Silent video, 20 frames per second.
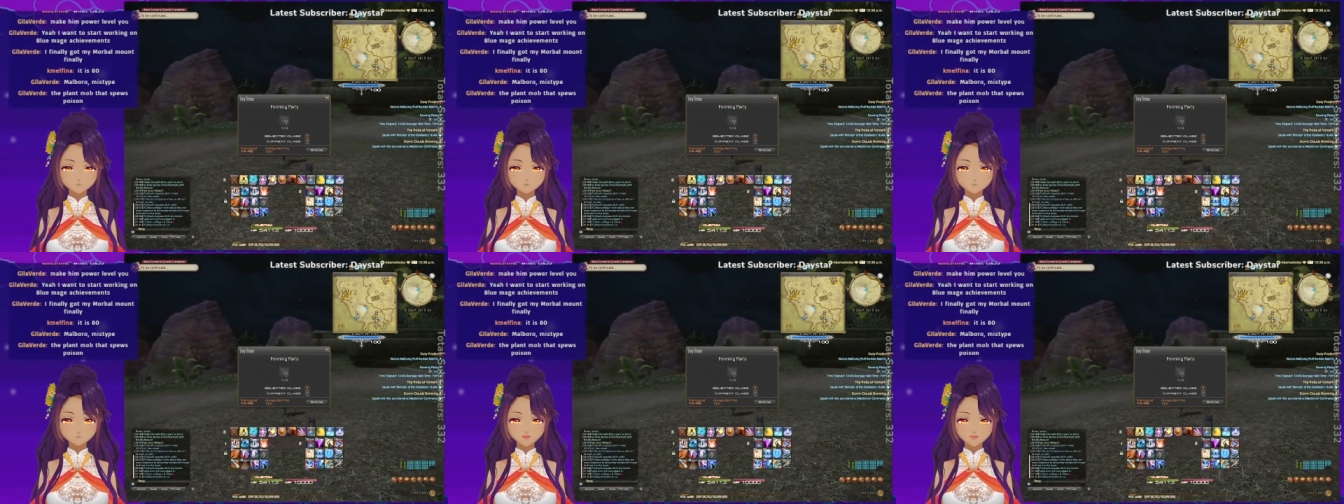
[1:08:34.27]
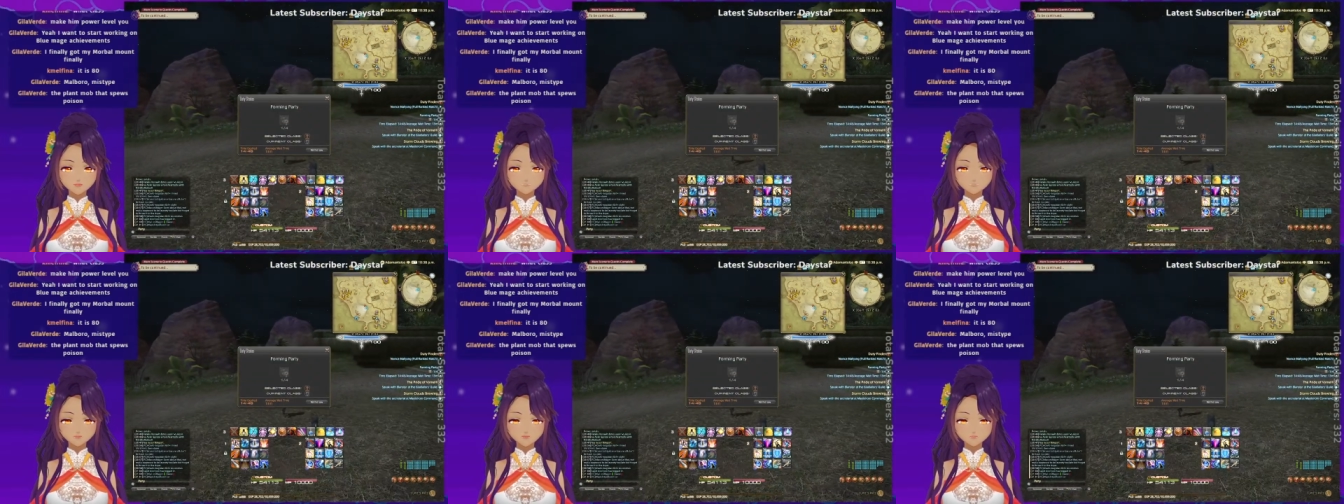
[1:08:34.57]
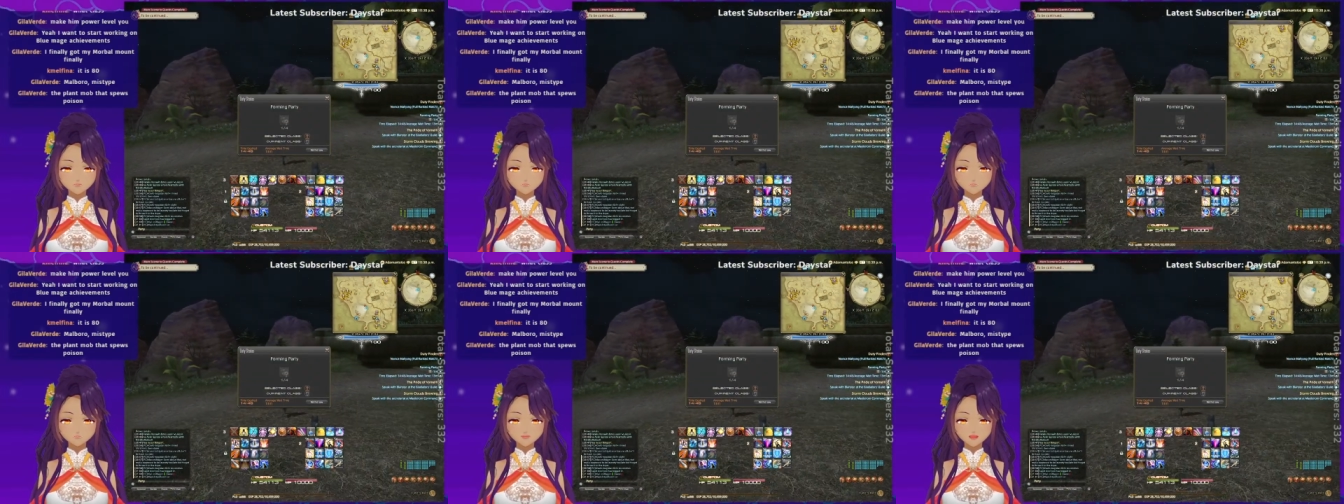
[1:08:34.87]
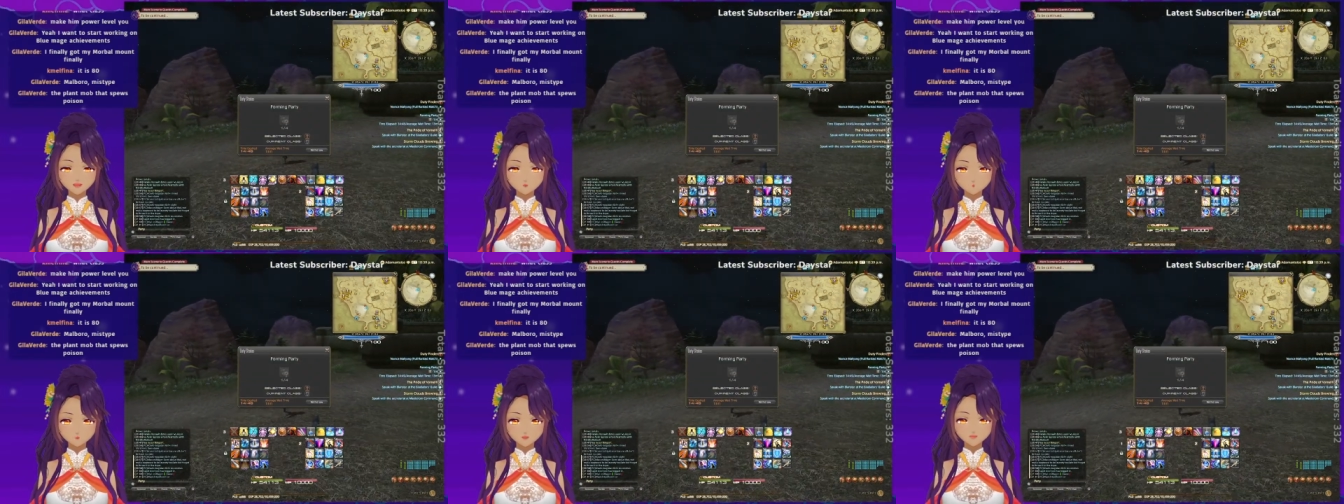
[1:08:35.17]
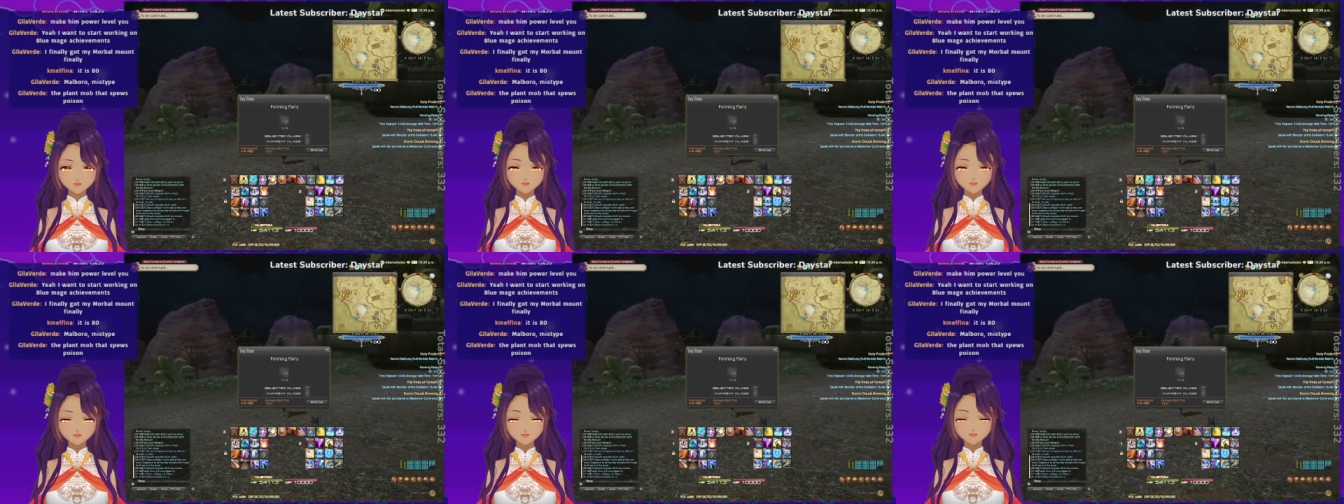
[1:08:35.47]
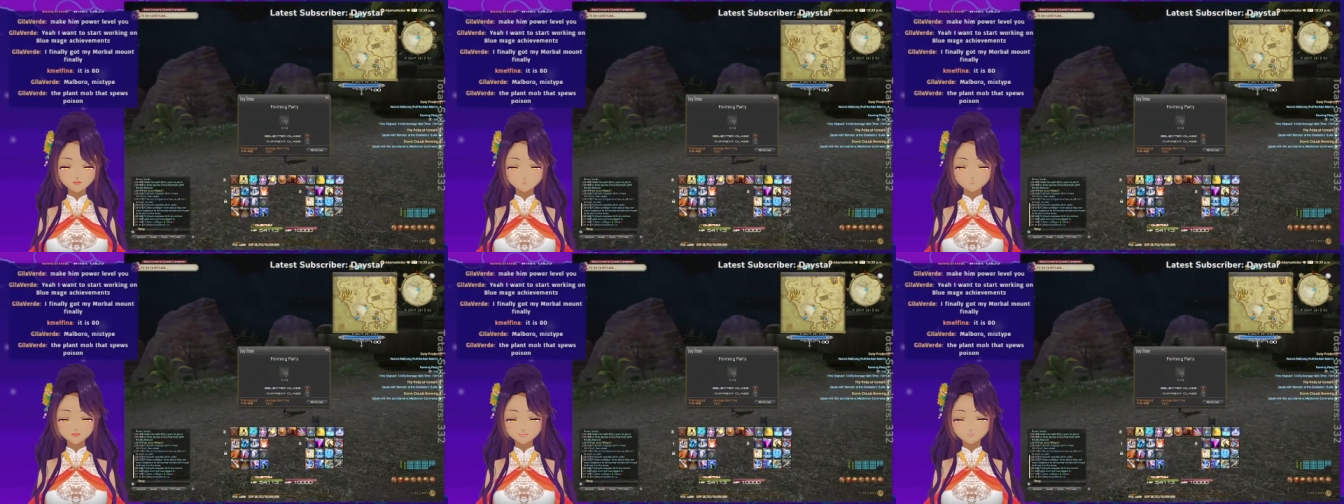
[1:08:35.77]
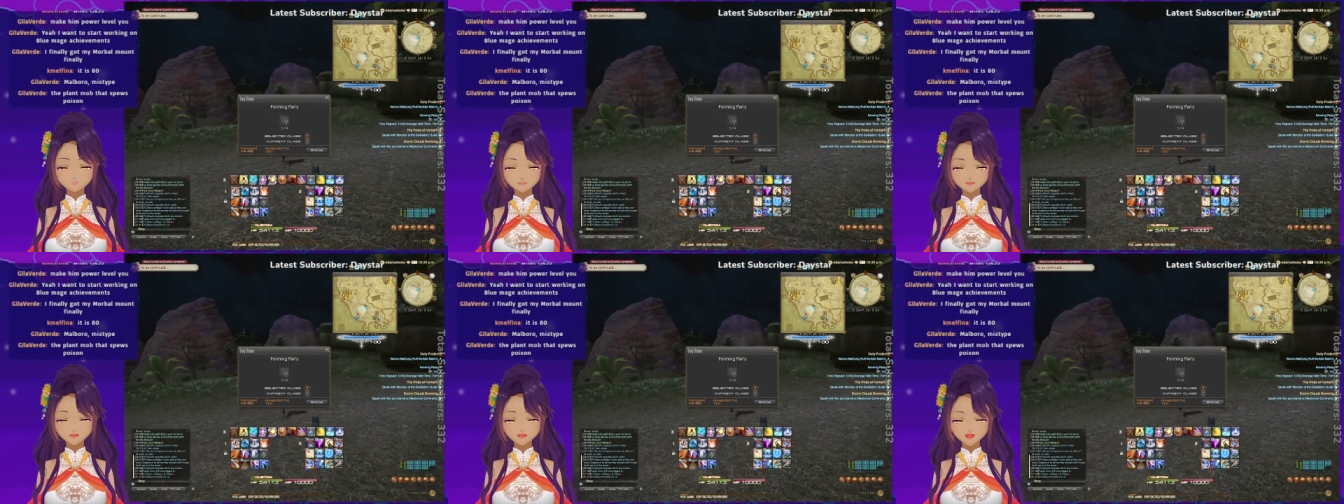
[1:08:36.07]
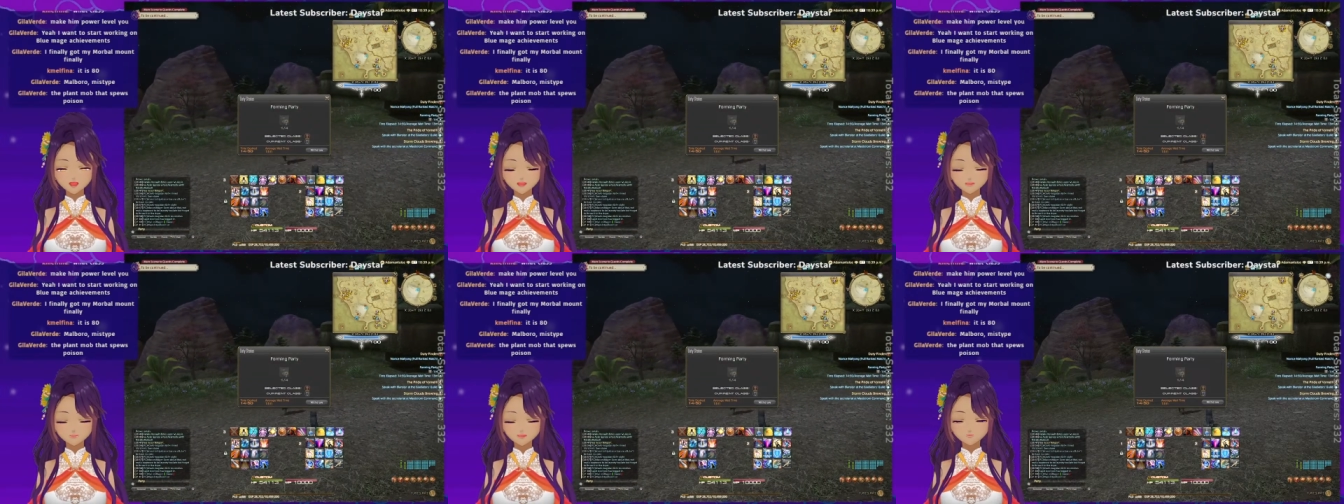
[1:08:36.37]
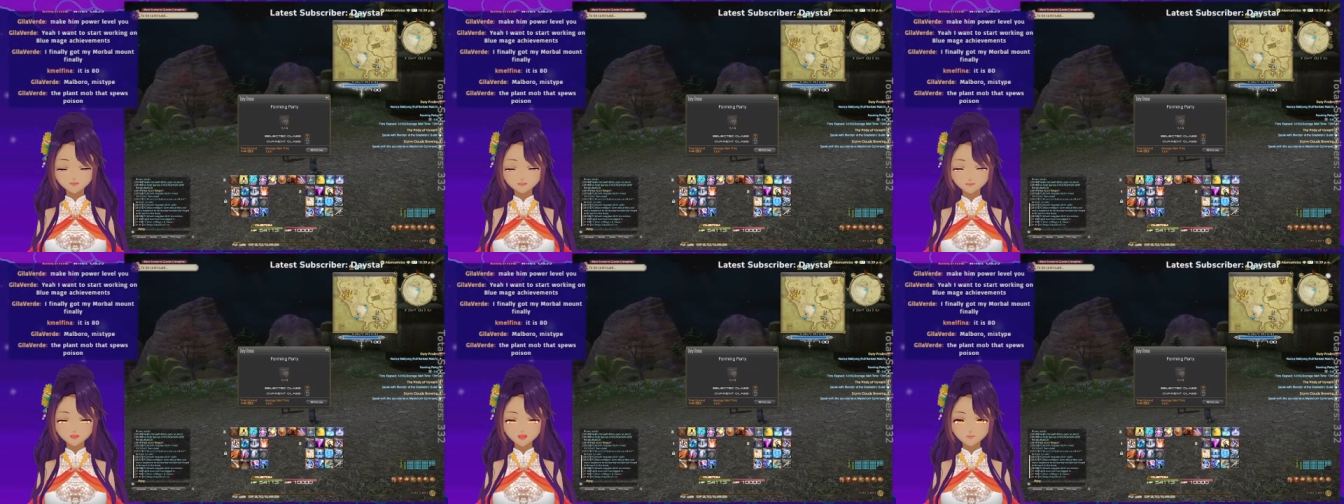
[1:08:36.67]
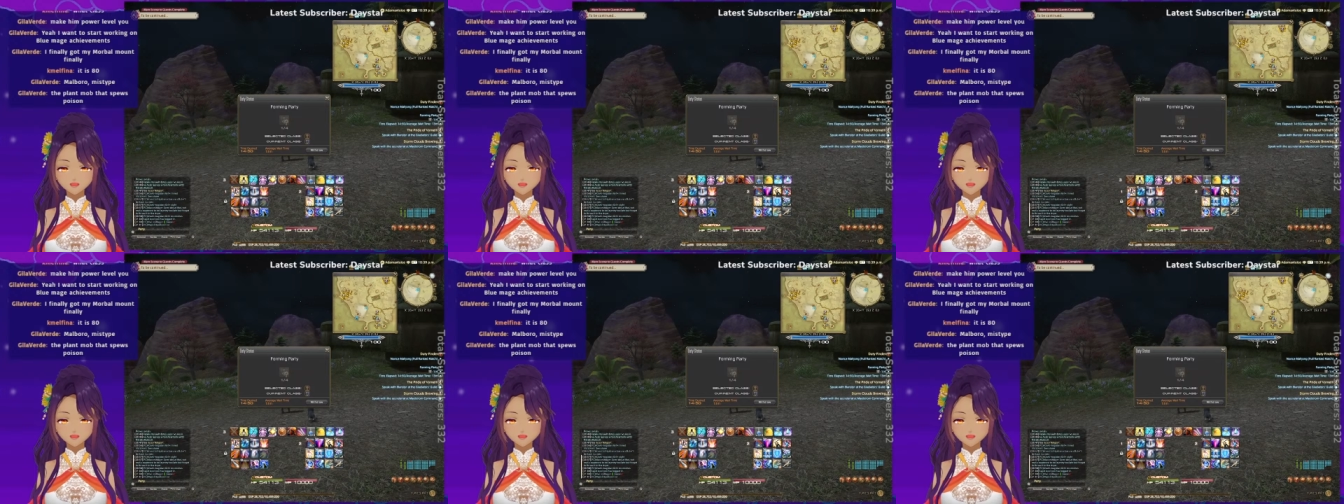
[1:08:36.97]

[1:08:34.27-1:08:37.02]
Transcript: I'm still in the duty. I forgot. Okay,